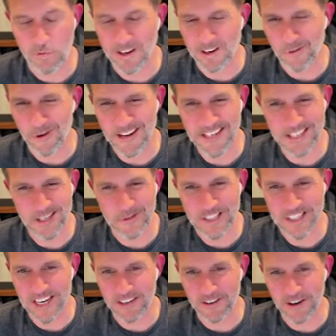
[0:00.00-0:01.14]
like right as it was
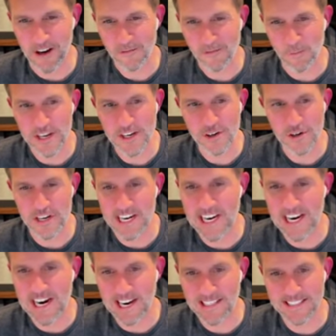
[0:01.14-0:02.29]
kicking off, we could
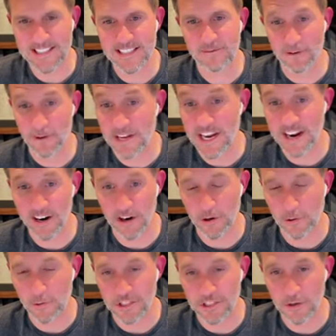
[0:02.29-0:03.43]
not from the air.
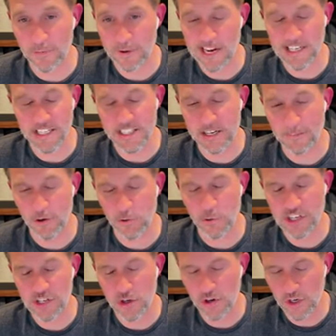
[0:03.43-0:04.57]
There were two Apaches up there. We
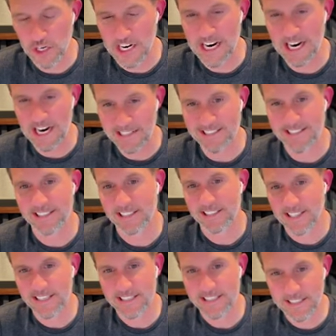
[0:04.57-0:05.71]
could not
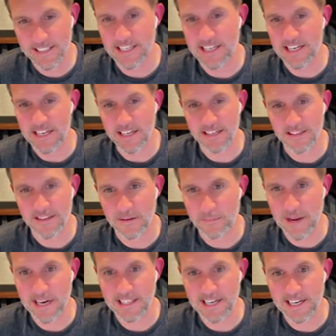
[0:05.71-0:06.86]
see the
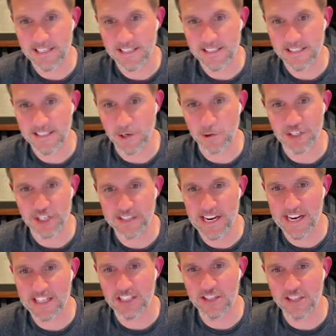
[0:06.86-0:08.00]
bad guys. They just
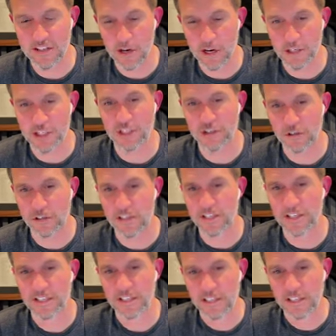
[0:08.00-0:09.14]
had such
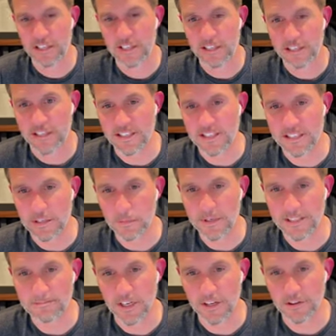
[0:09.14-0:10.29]
good concealment. Were they
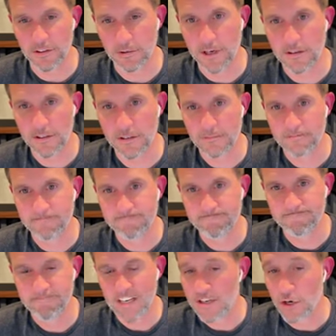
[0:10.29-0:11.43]
dug in?
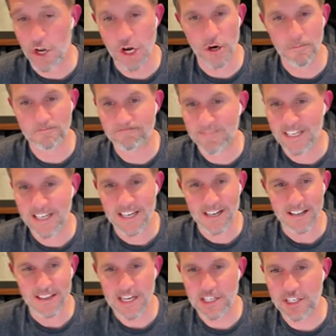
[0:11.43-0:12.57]
No.
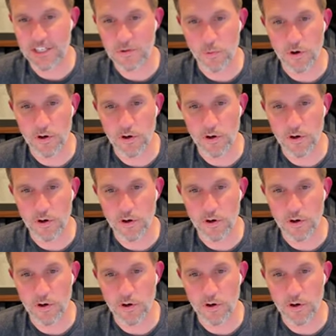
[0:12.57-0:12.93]
No. They just